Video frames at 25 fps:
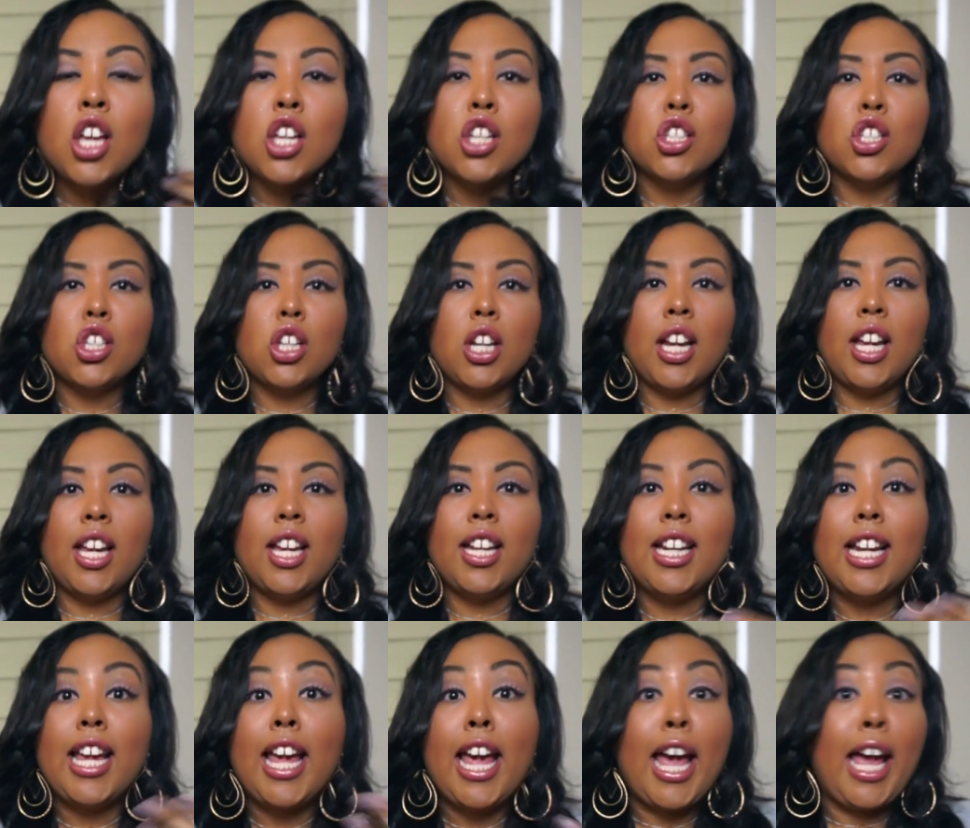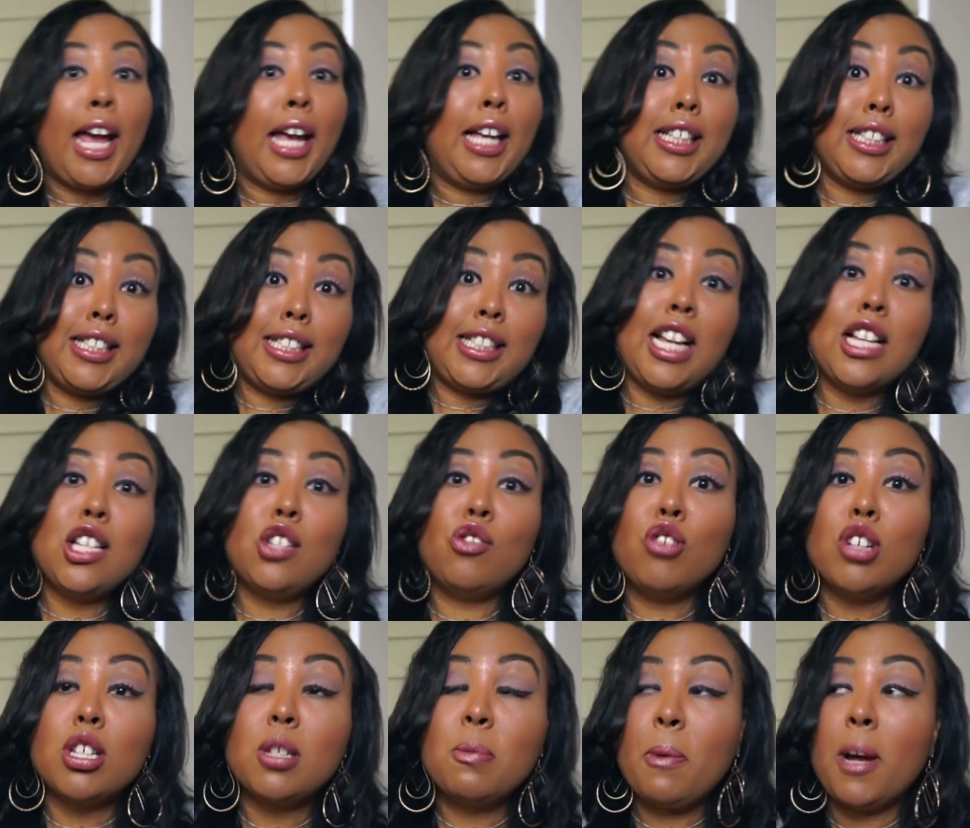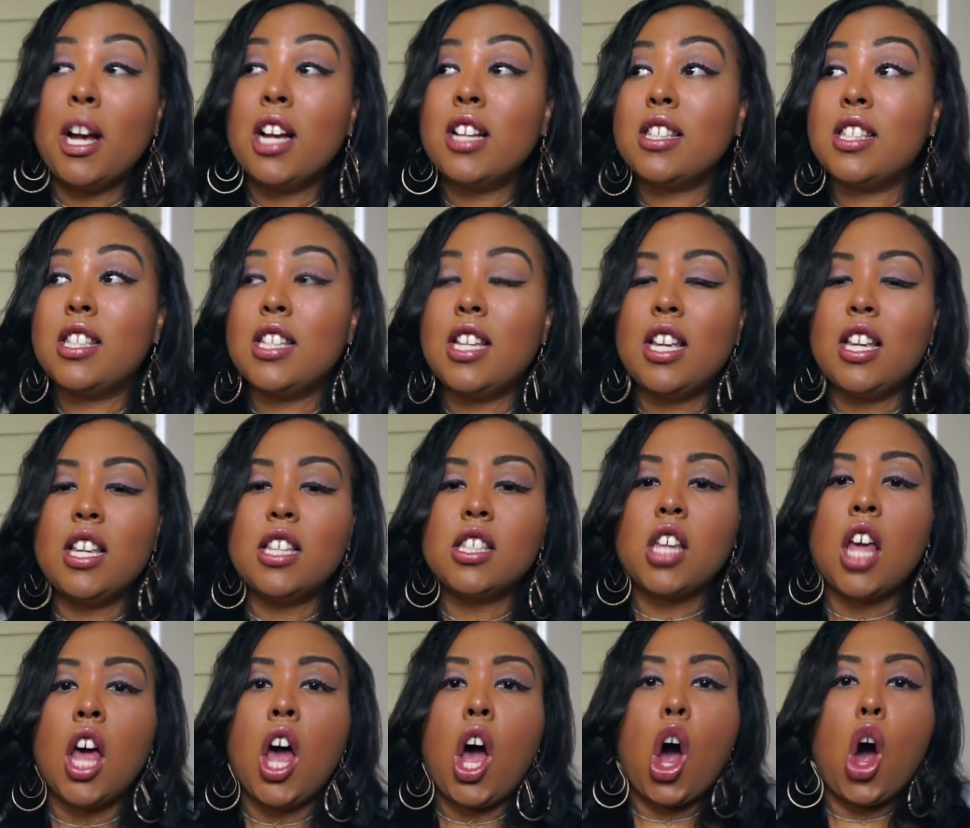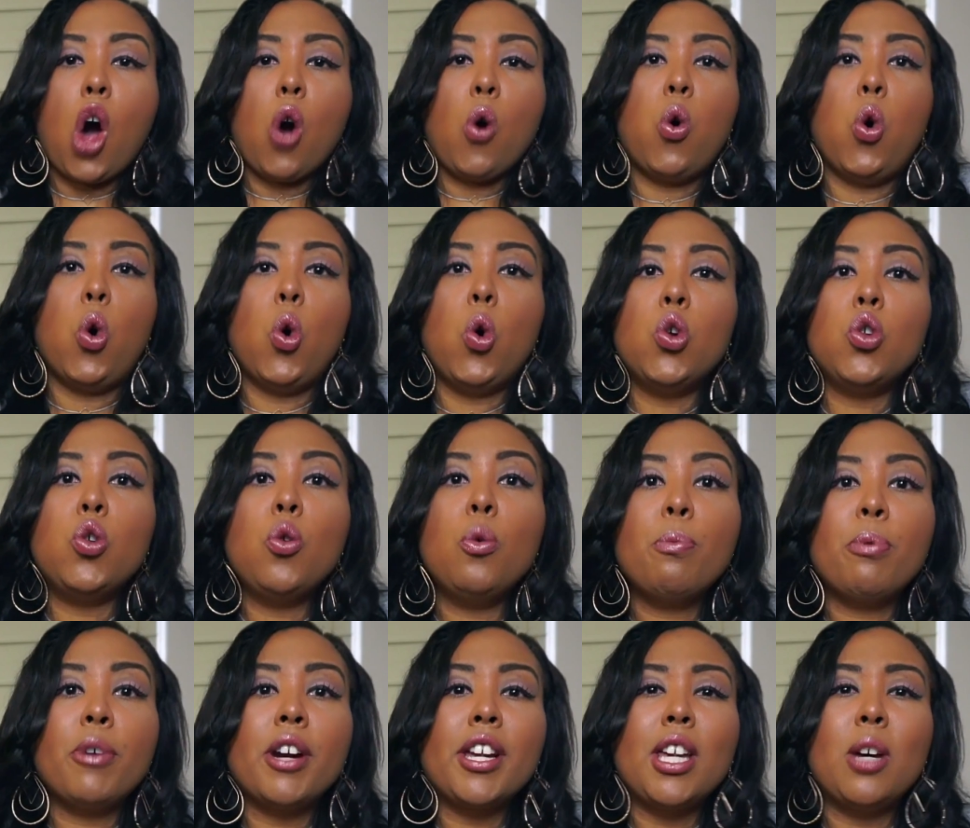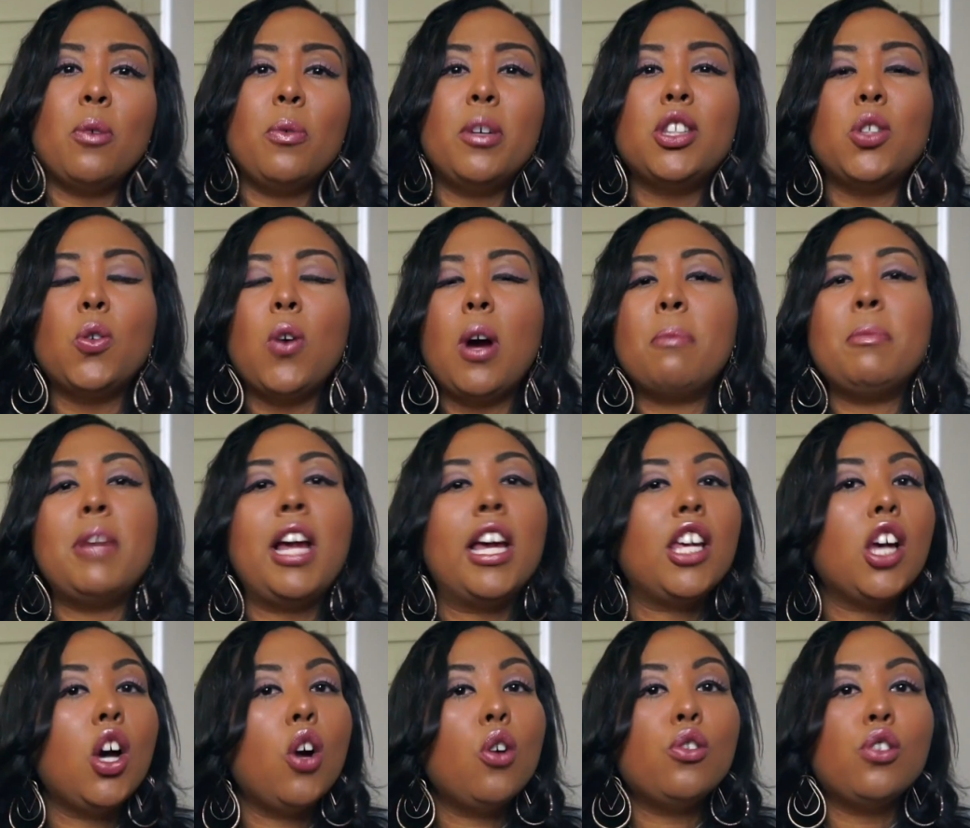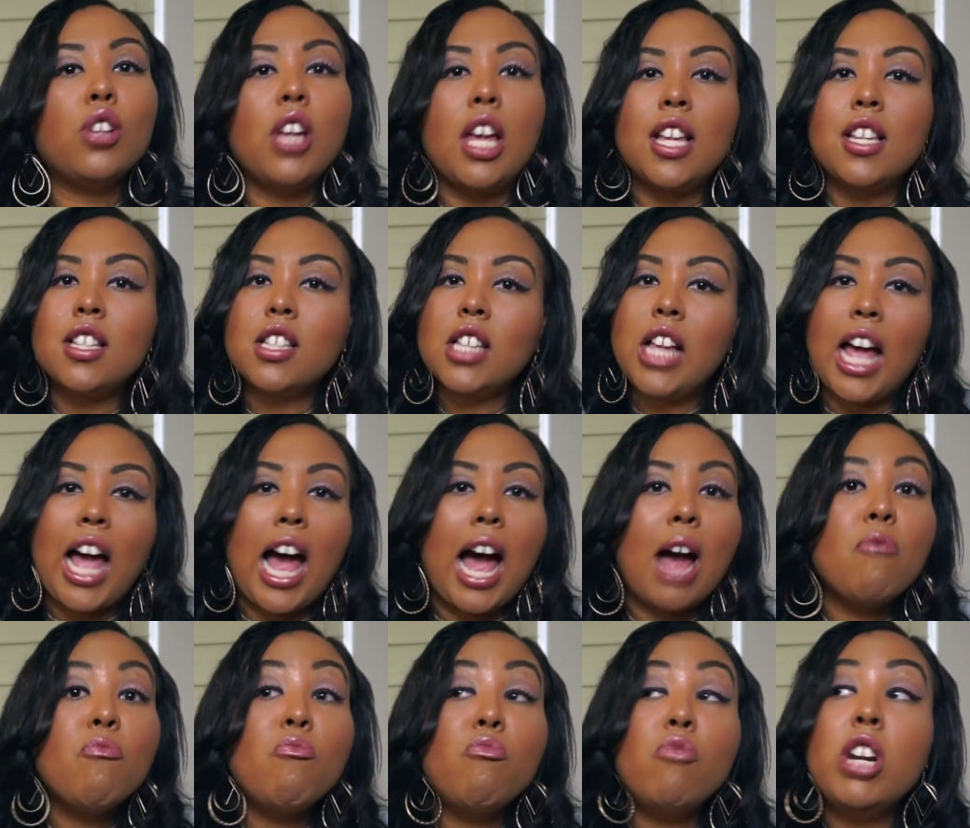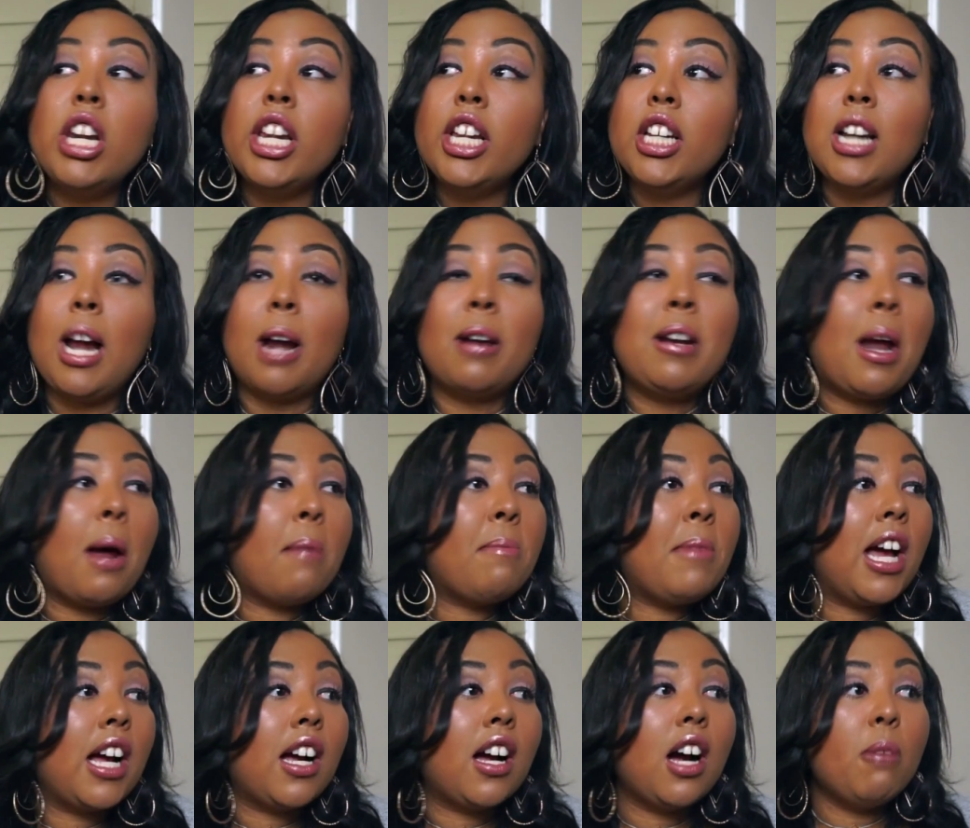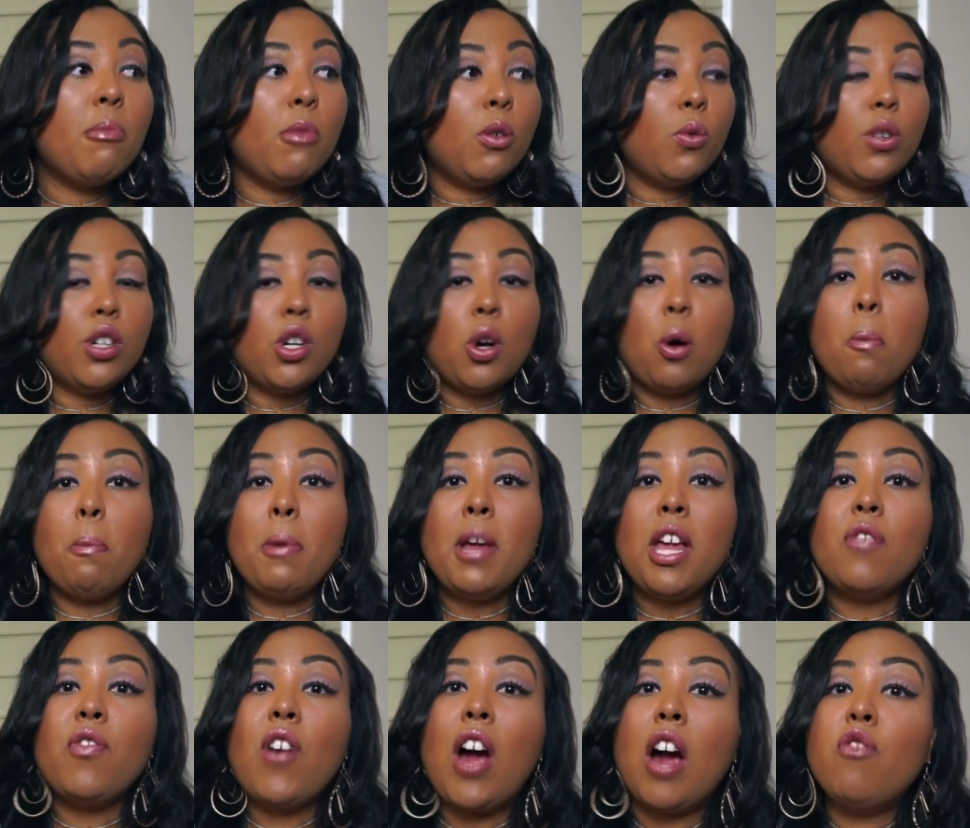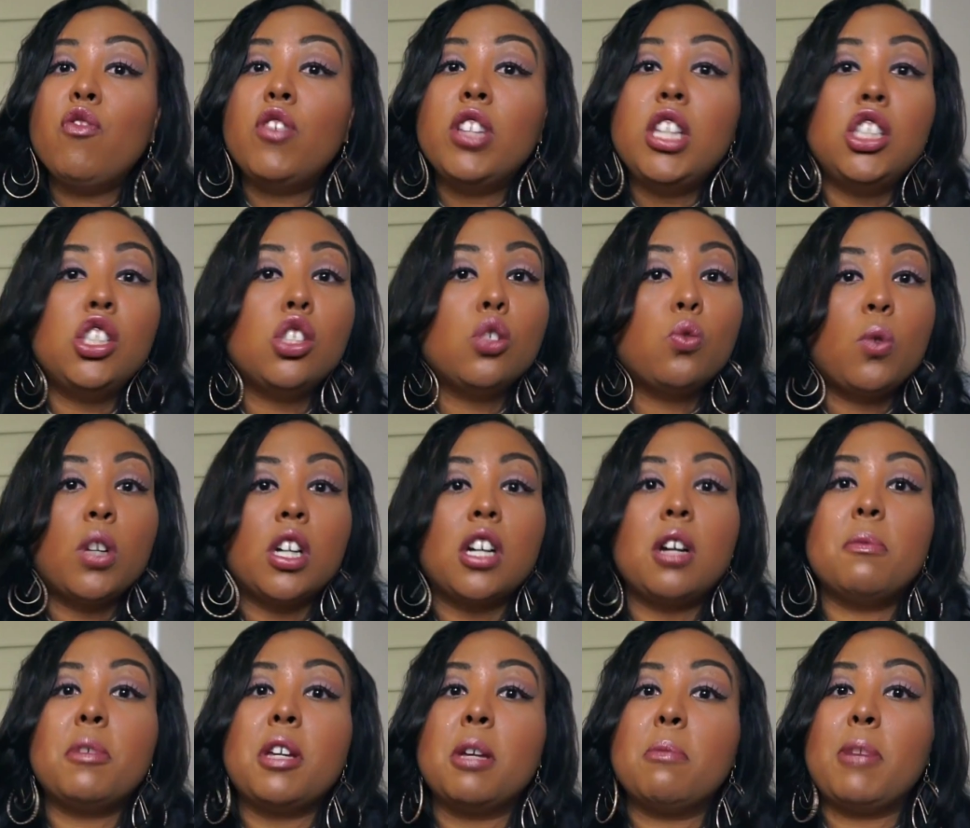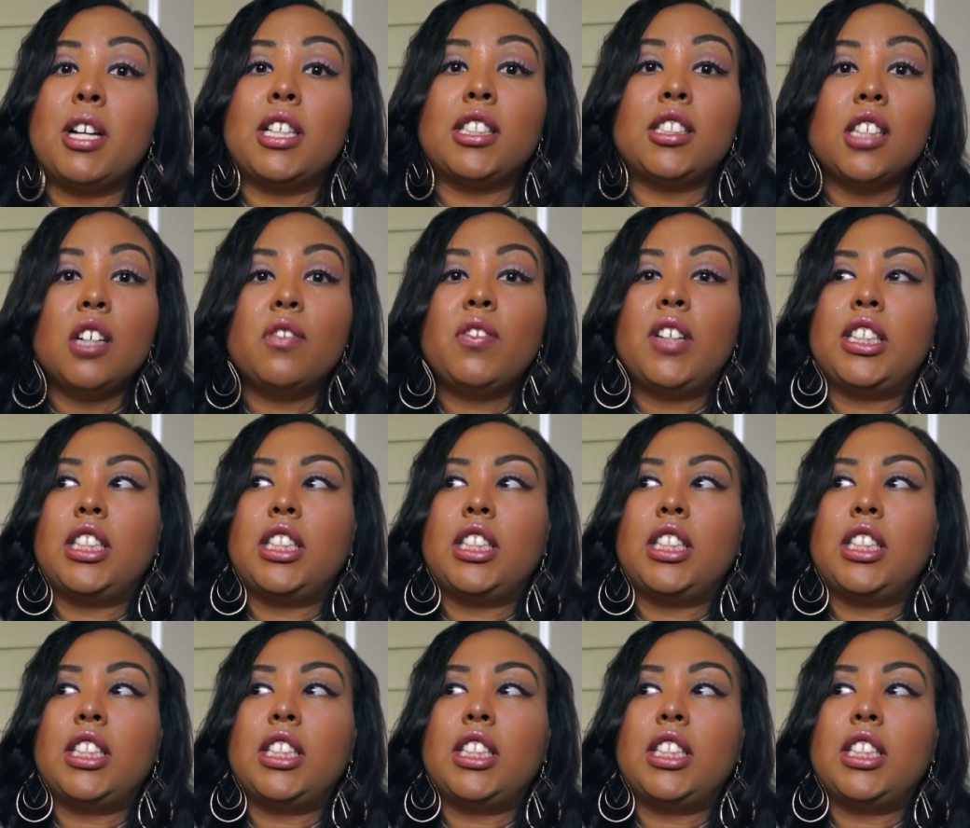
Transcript: So then sis response is, oh, who you bringing with you? I'm like, yo, I'm not coming with no beef. I really just want to come get my stuff.